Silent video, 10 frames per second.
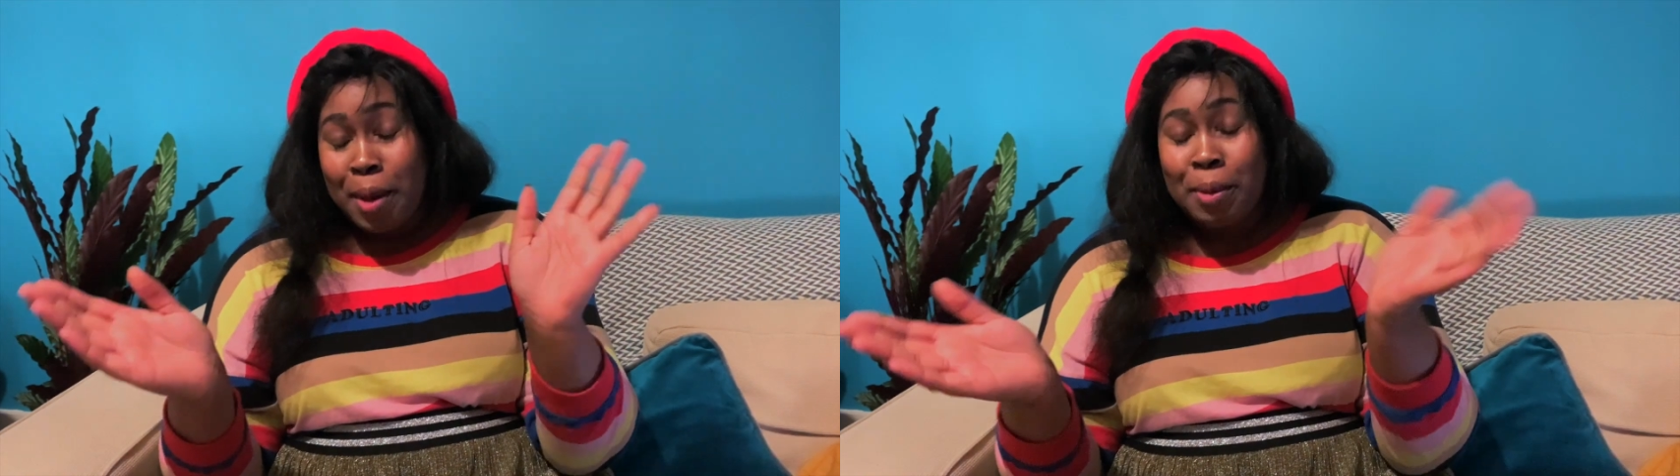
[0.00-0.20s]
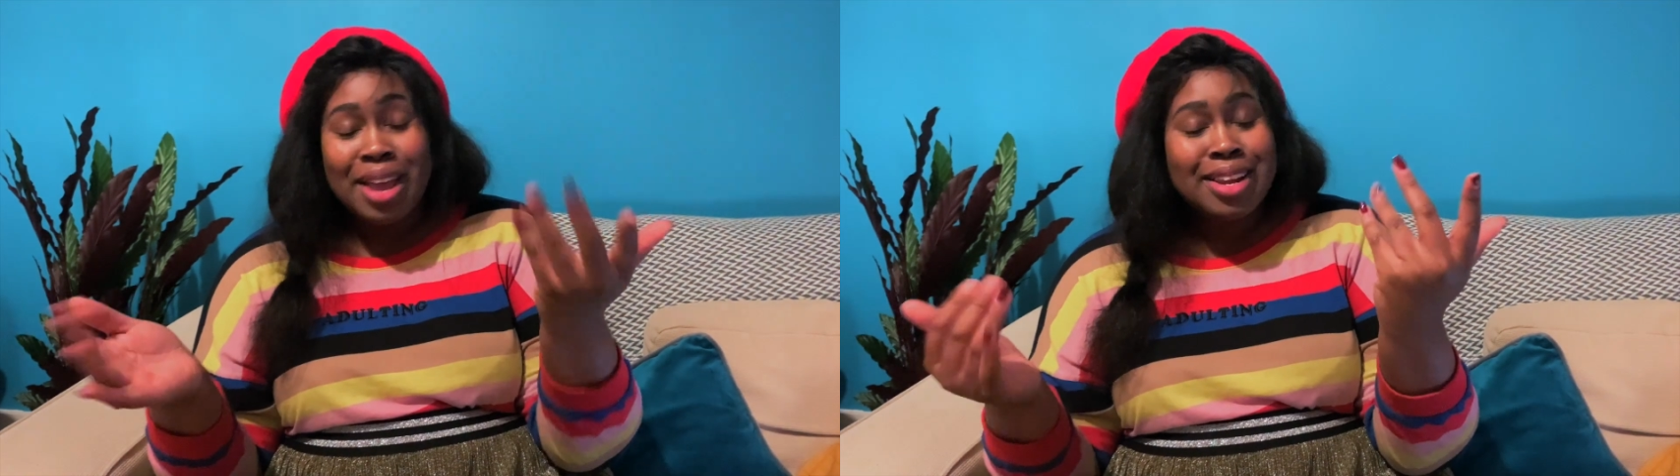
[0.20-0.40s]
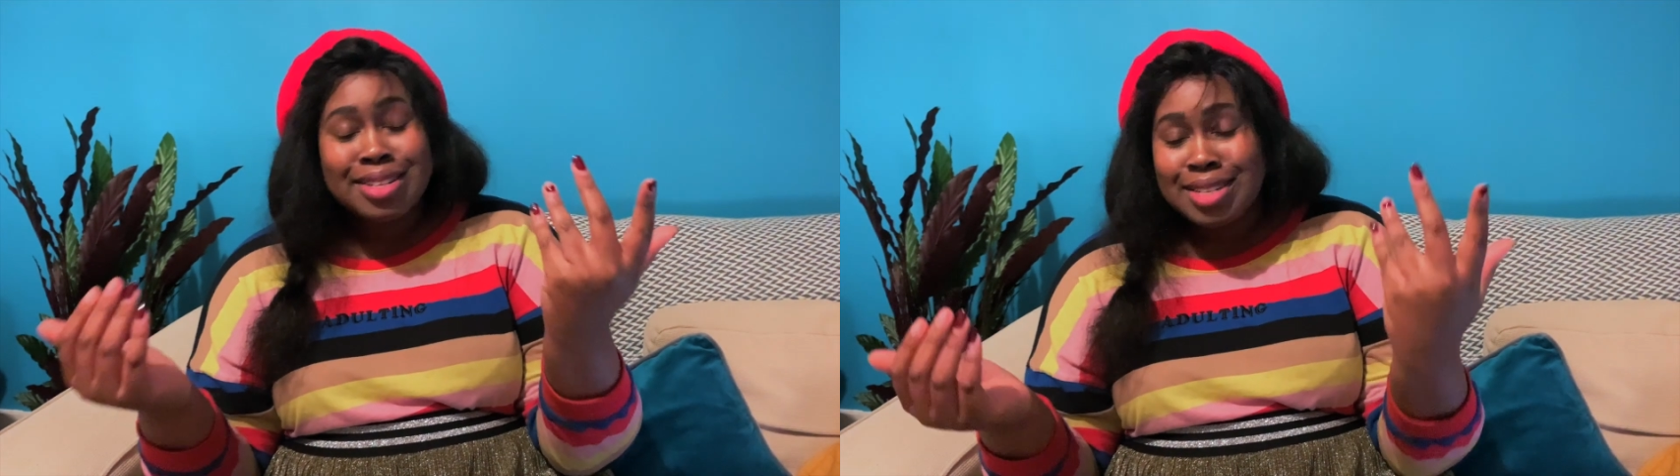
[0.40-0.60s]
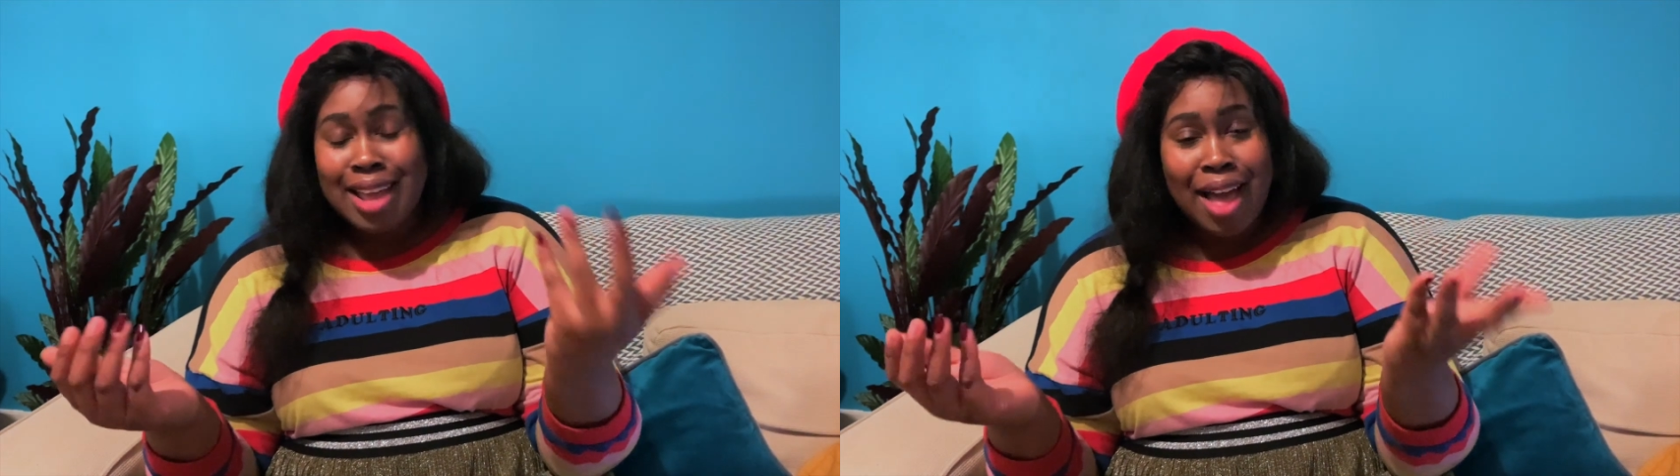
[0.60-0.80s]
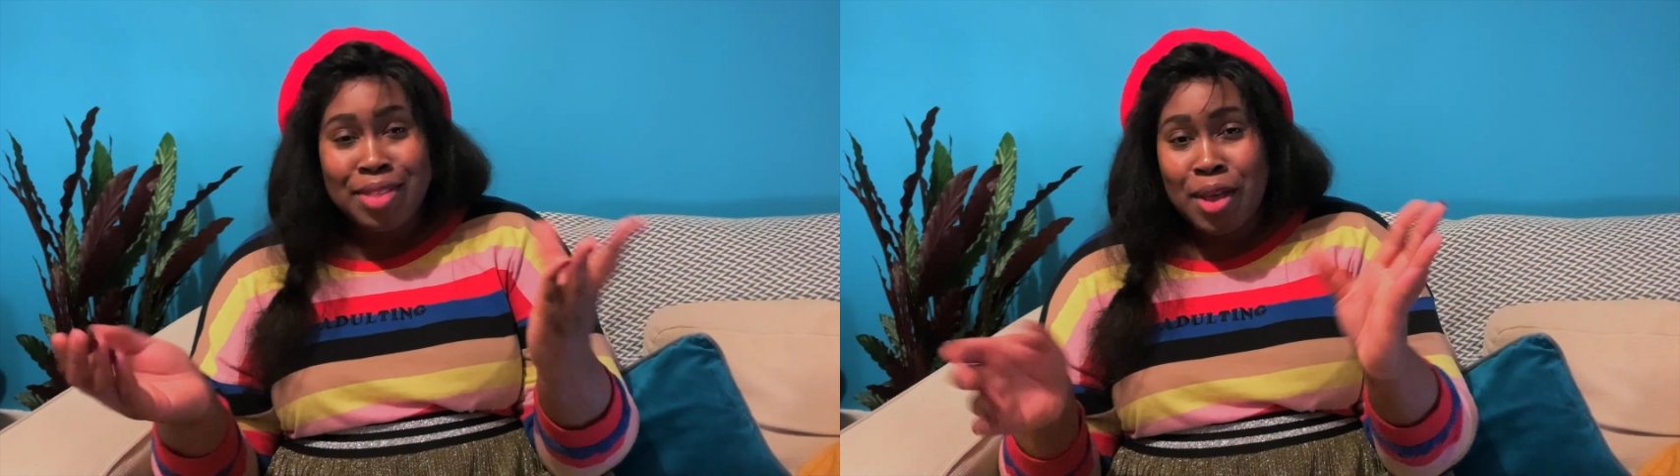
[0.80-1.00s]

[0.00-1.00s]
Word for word: We're in it together.